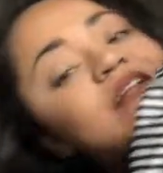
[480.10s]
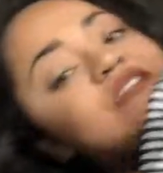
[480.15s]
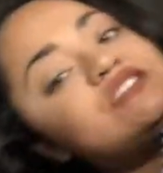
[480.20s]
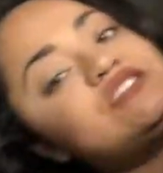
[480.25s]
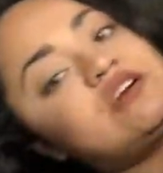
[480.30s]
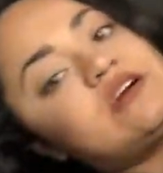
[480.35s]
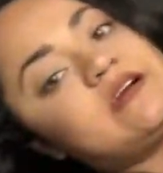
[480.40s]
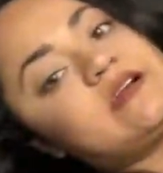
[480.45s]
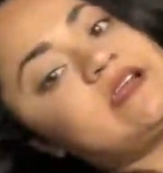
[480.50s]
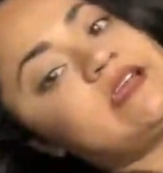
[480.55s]
at
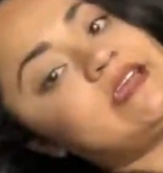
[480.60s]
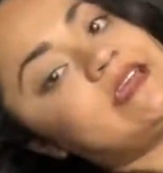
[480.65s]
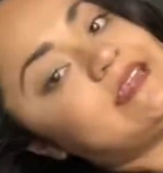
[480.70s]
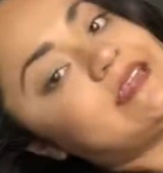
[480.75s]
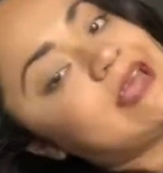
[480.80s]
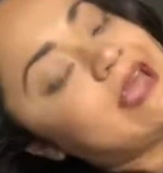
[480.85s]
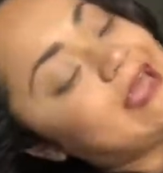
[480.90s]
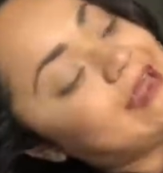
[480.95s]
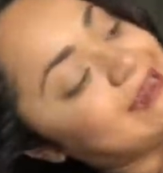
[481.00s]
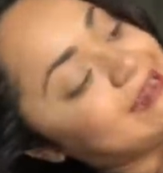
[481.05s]

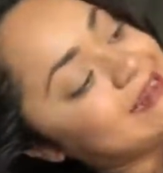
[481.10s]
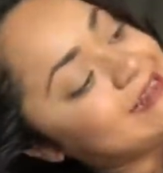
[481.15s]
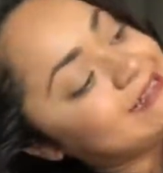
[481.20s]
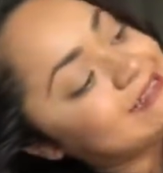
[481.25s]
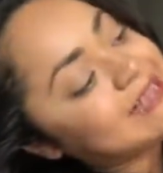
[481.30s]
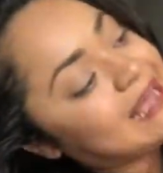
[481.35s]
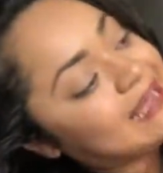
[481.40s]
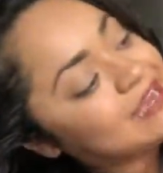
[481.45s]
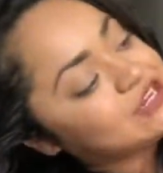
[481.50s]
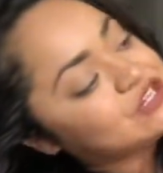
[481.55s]
Target, and it
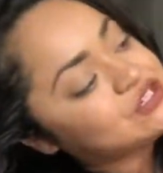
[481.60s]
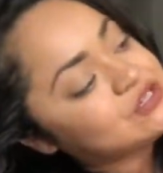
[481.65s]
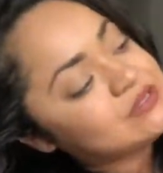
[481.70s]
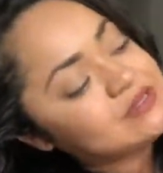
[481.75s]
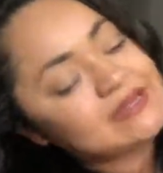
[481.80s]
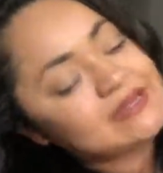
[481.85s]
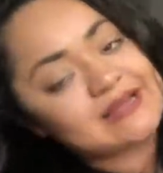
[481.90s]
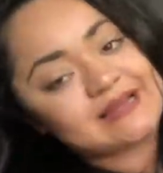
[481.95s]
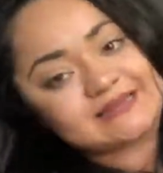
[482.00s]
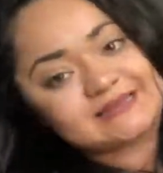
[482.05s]
is
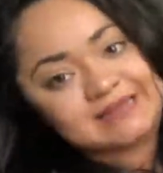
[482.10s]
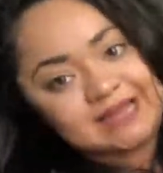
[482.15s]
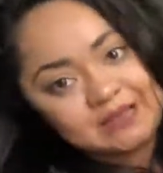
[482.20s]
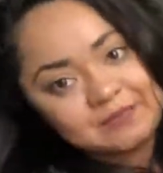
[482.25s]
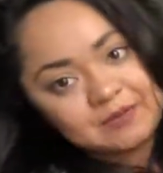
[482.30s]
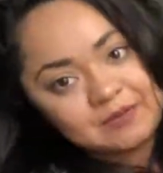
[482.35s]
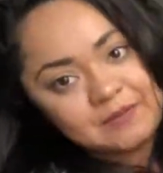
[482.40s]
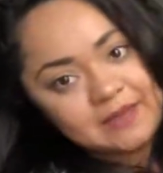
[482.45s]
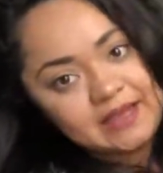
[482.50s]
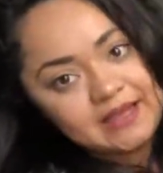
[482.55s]
actually a
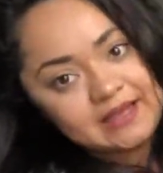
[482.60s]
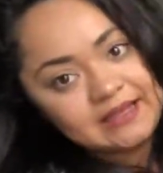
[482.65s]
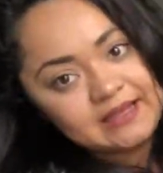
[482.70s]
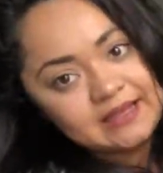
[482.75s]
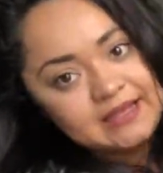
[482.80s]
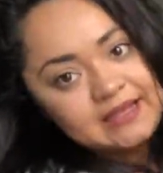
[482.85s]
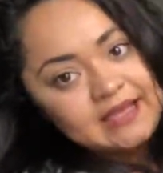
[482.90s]
diaper bag.